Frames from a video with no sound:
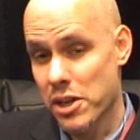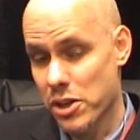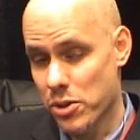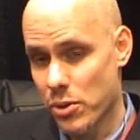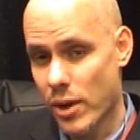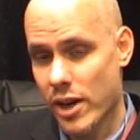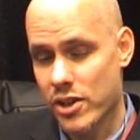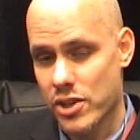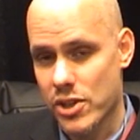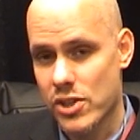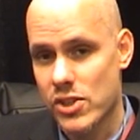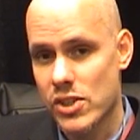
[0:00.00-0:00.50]

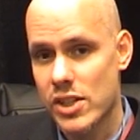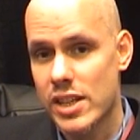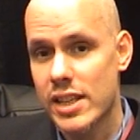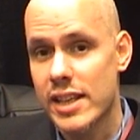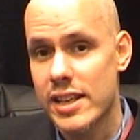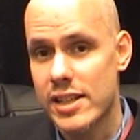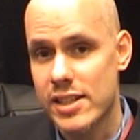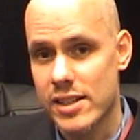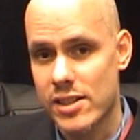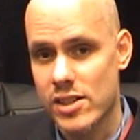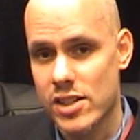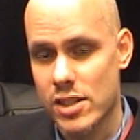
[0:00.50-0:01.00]
You actually see
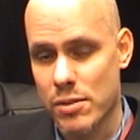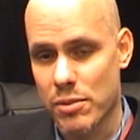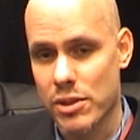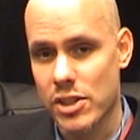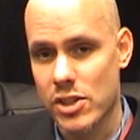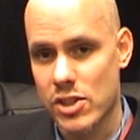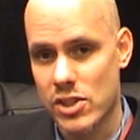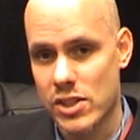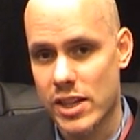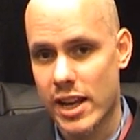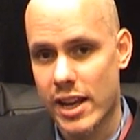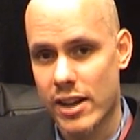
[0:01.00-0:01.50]
this in some of
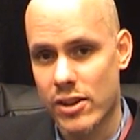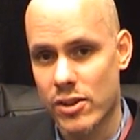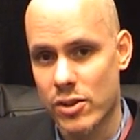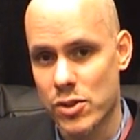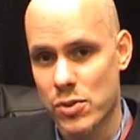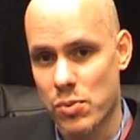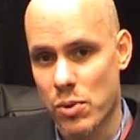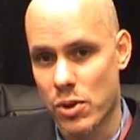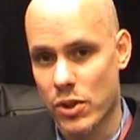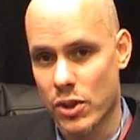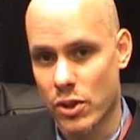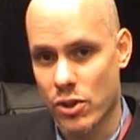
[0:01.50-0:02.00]
the
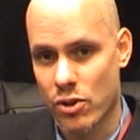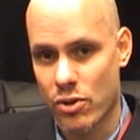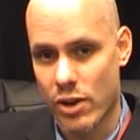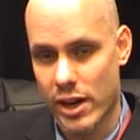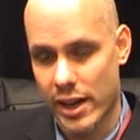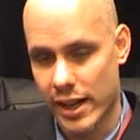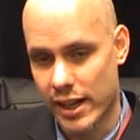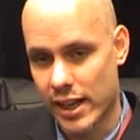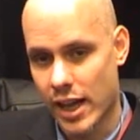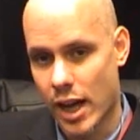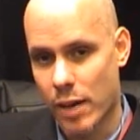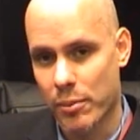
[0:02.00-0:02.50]
standards where they're
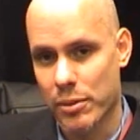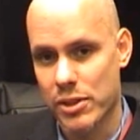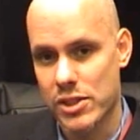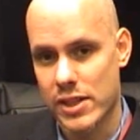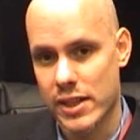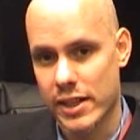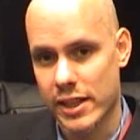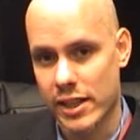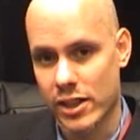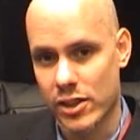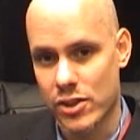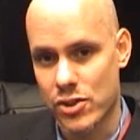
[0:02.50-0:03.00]
creating
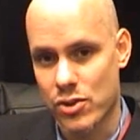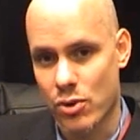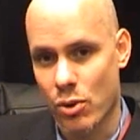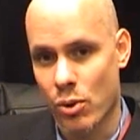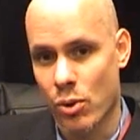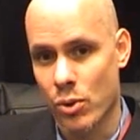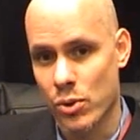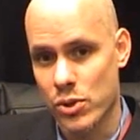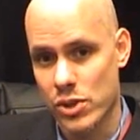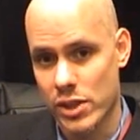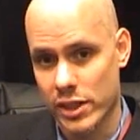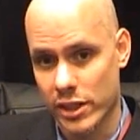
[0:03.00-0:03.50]
compensating
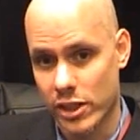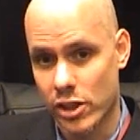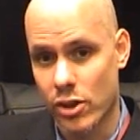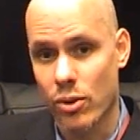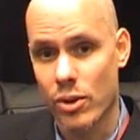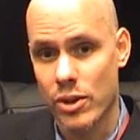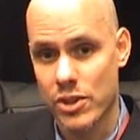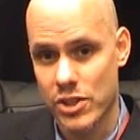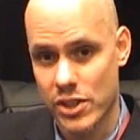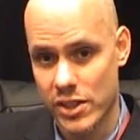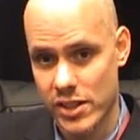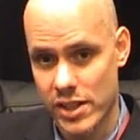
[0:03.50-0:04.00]
controls that
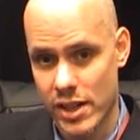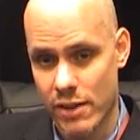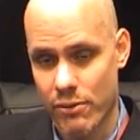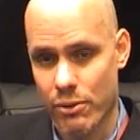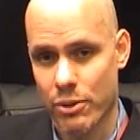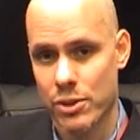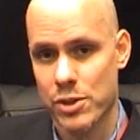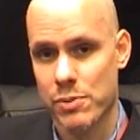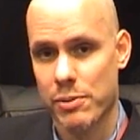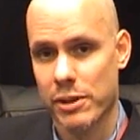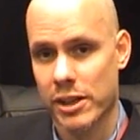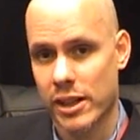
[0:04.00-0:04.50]
encourage these
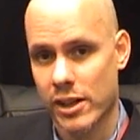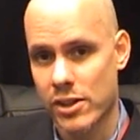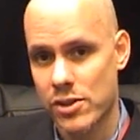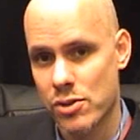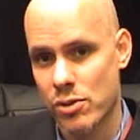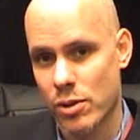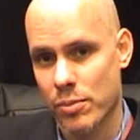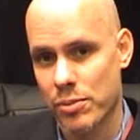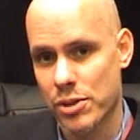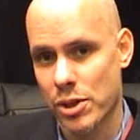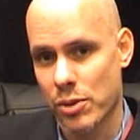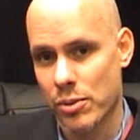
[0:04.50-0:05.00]
efforts because
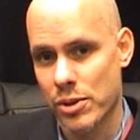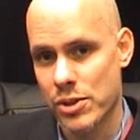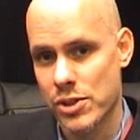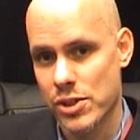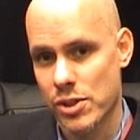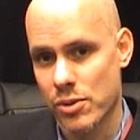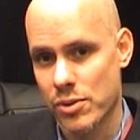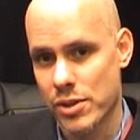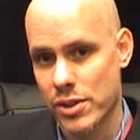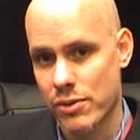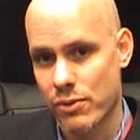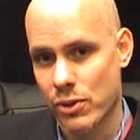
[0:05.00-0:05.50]
crypto is
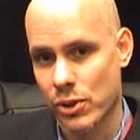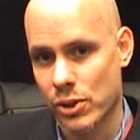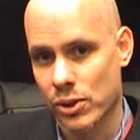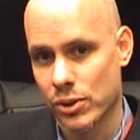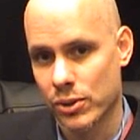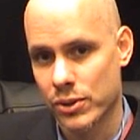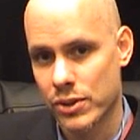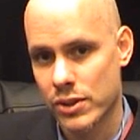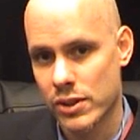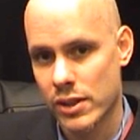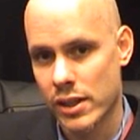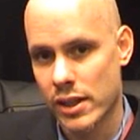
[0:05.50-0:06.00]
so
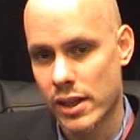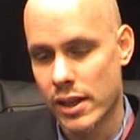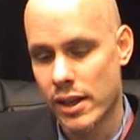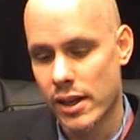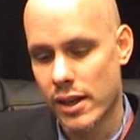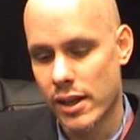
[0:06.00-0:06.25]
difficult.